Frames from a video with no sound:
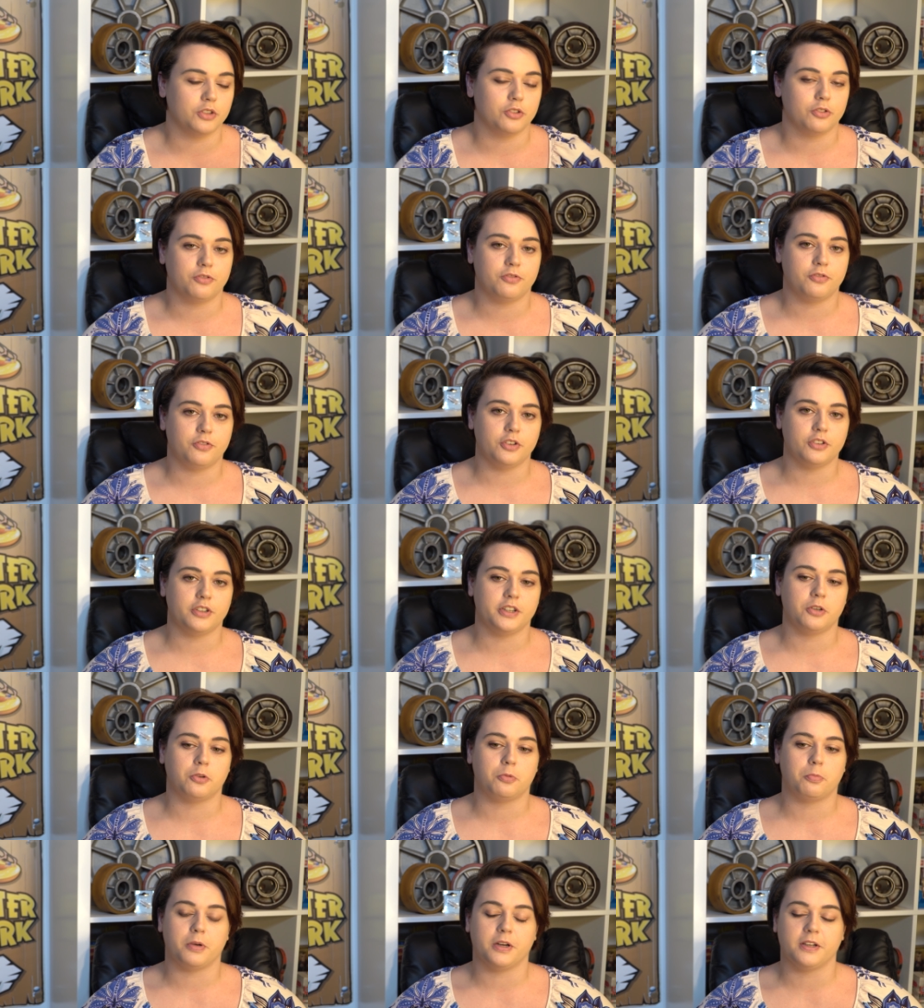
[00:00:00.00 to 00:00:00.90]
fully
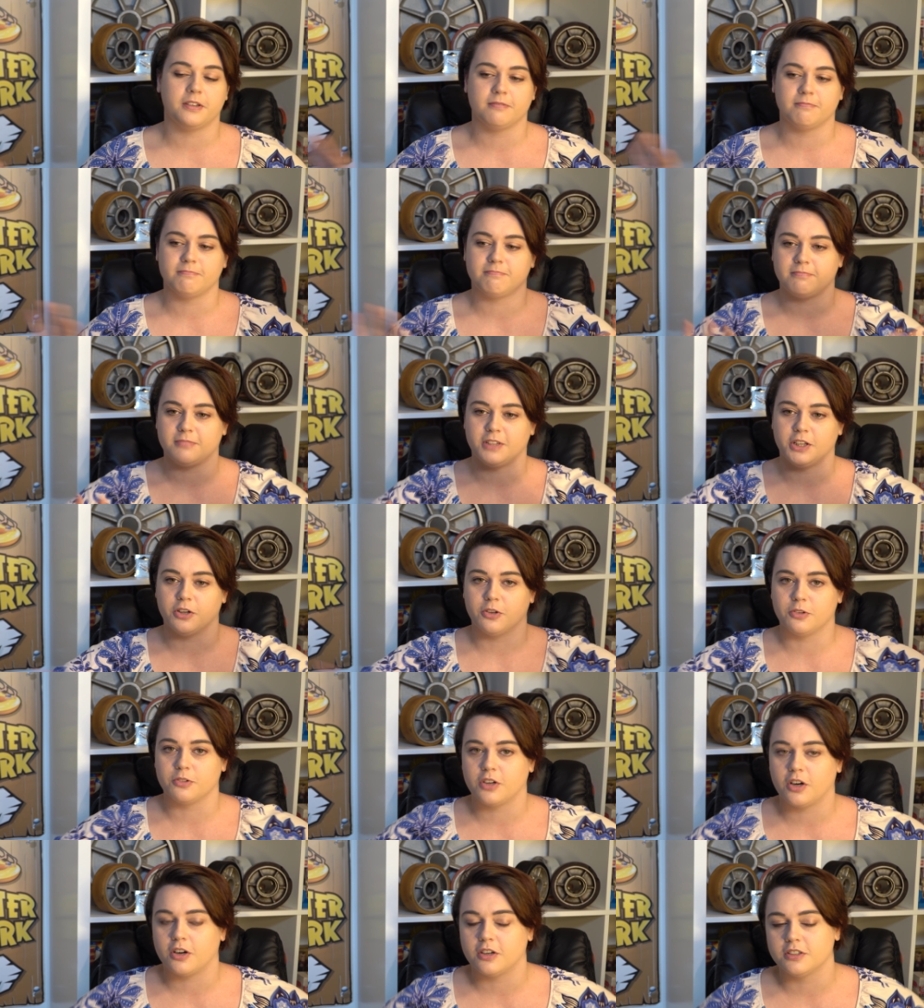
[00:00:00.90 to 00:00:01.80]
open, you know,
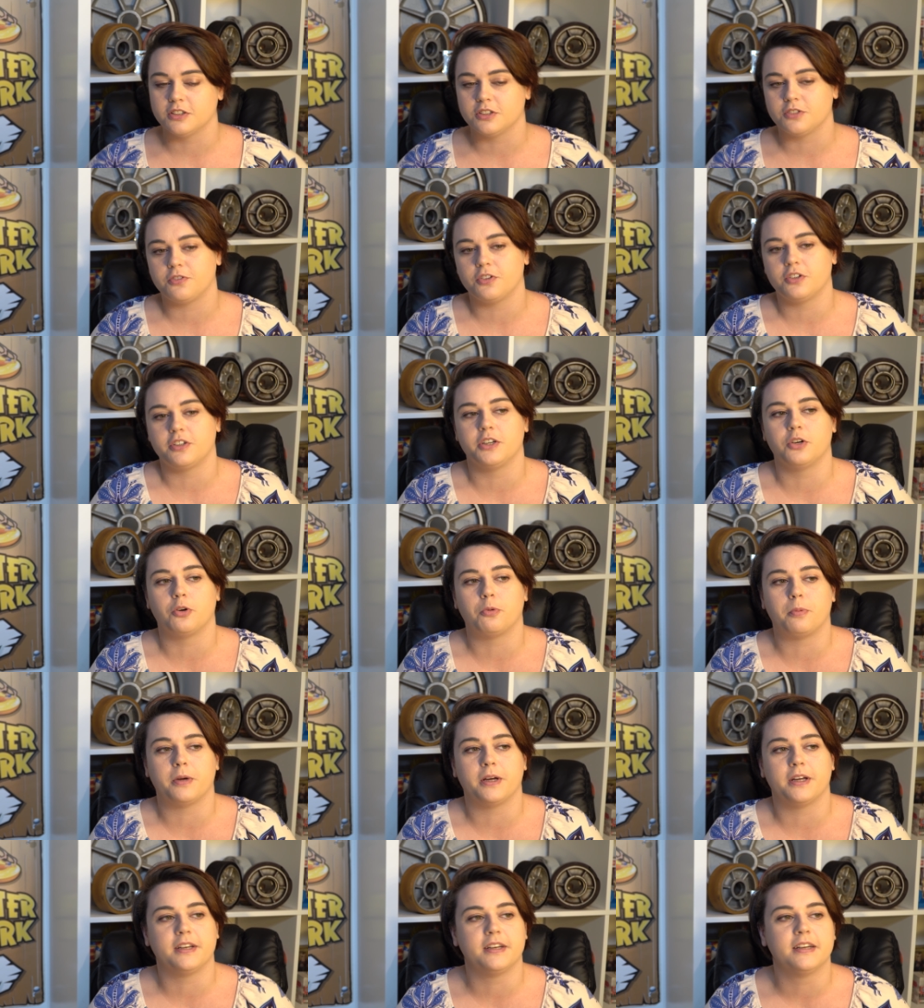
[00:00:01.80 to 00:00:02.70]
curtains fully
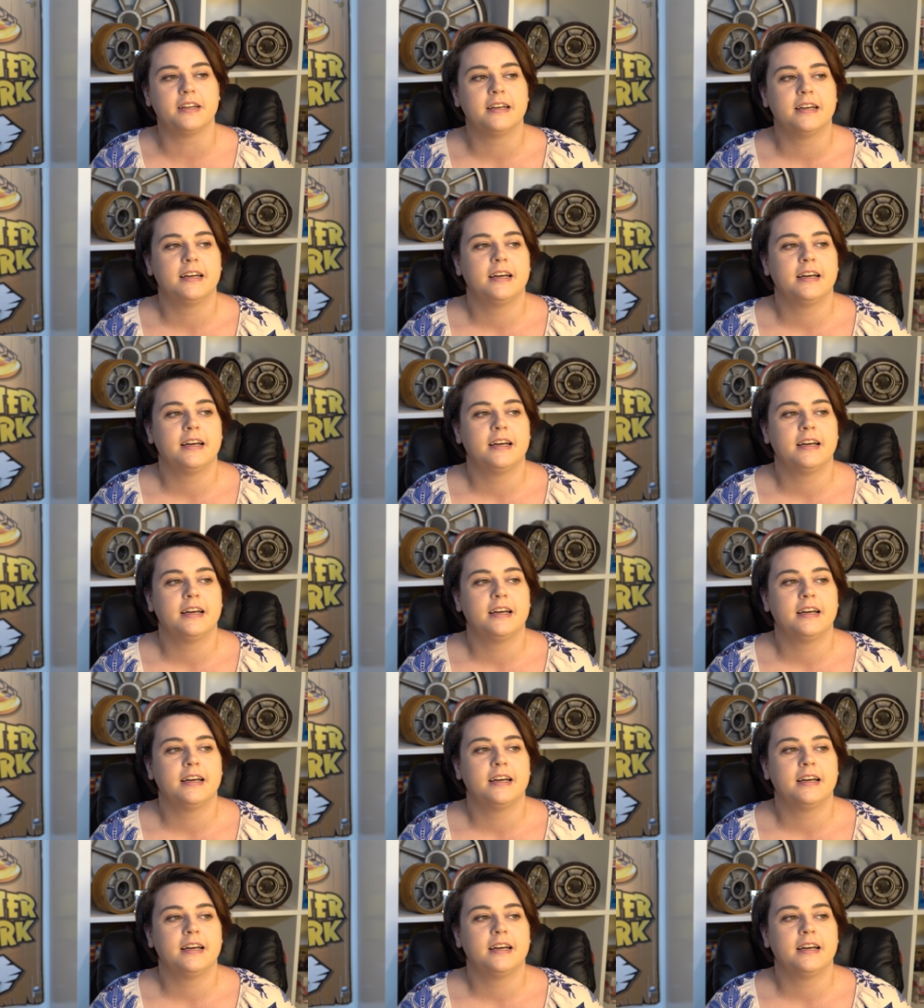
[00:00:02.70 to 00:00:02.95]
open